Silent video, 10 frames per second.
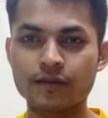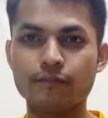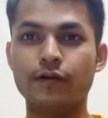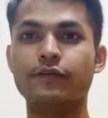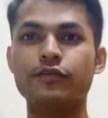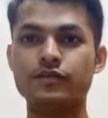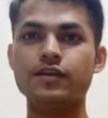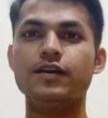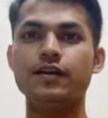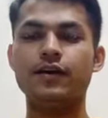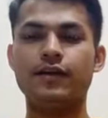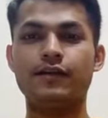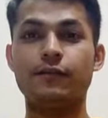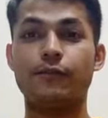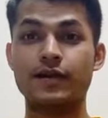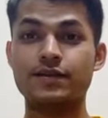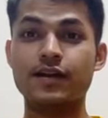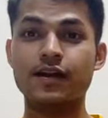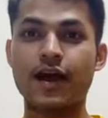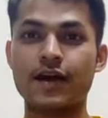But if you see, the
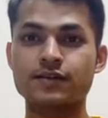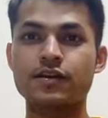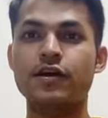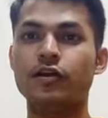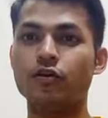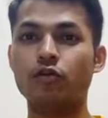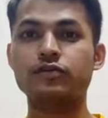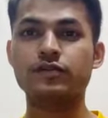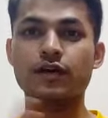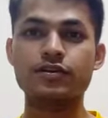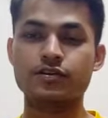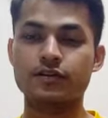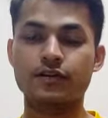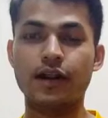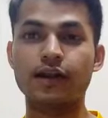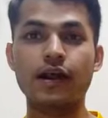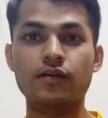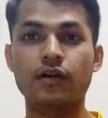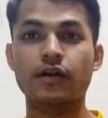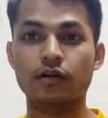president has no such
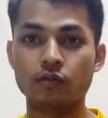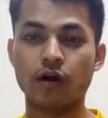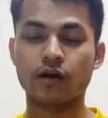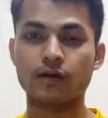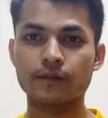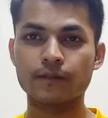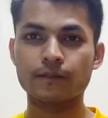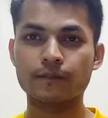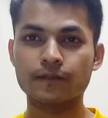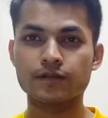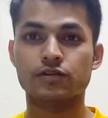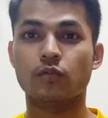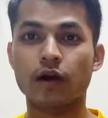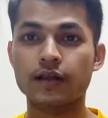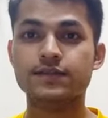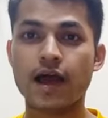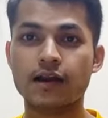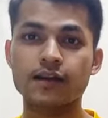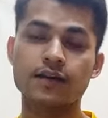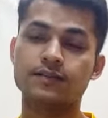deadline related work. So what
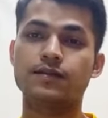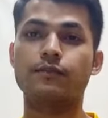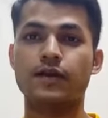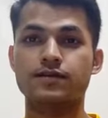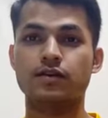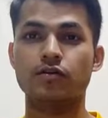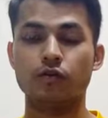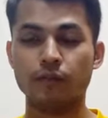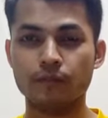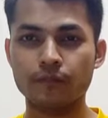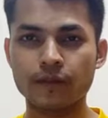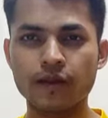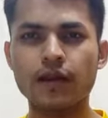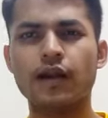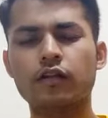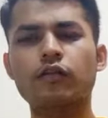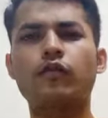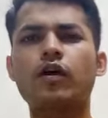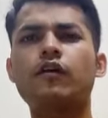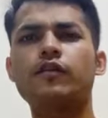exactly does the president do? Now the
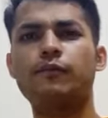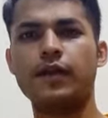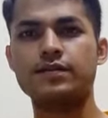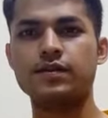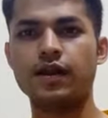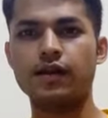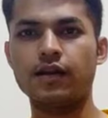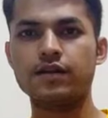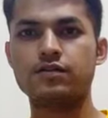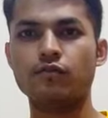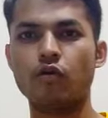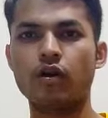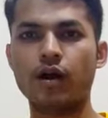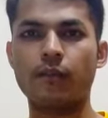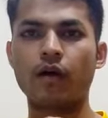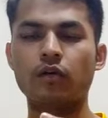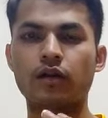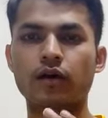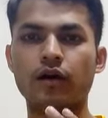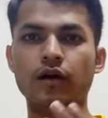work of the president is more
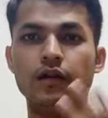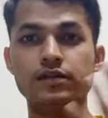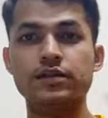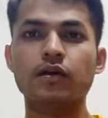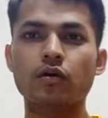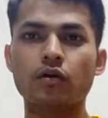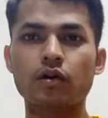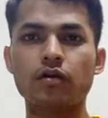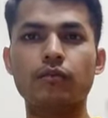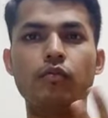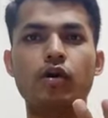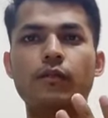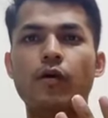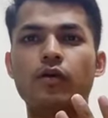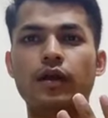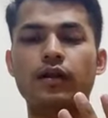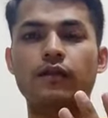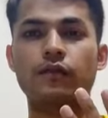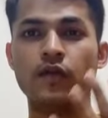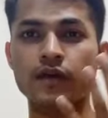about a listening role, more about
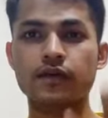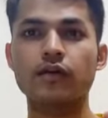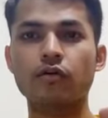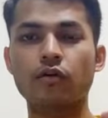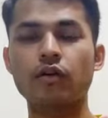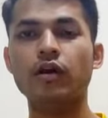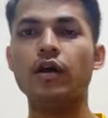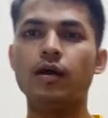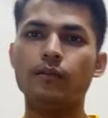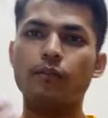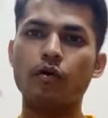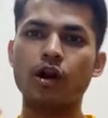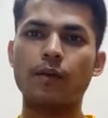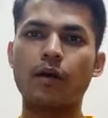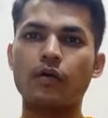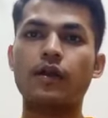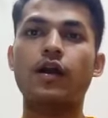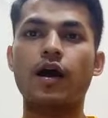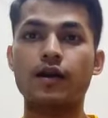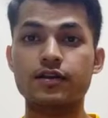an thinking role, more about
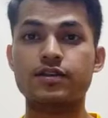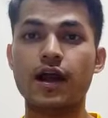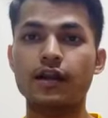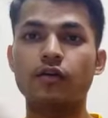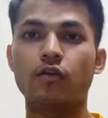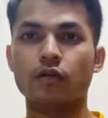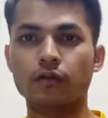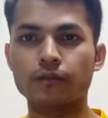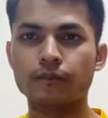an understanding role.